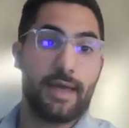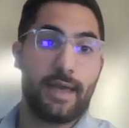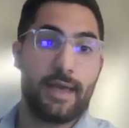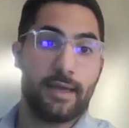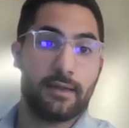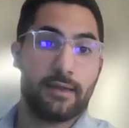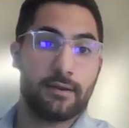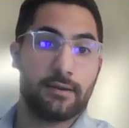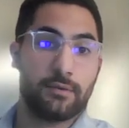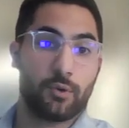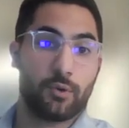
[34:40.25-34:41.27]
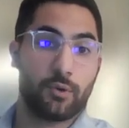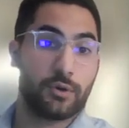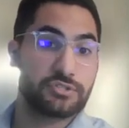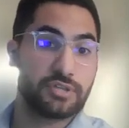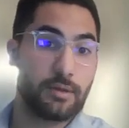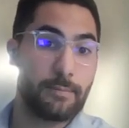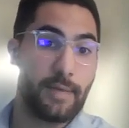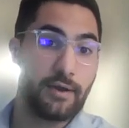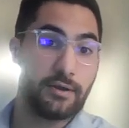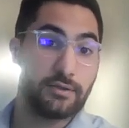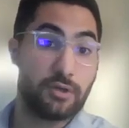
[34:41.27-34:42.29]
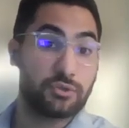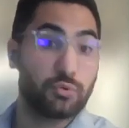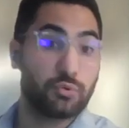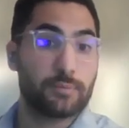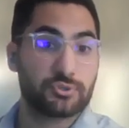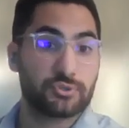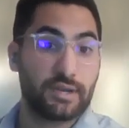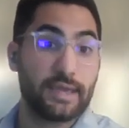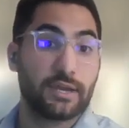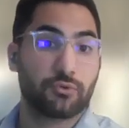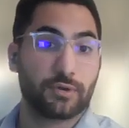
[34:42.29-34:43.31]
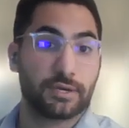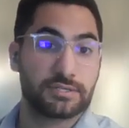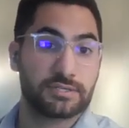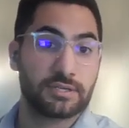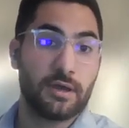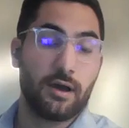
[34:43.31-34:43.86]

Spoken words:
and we're seeing about a 20% increase.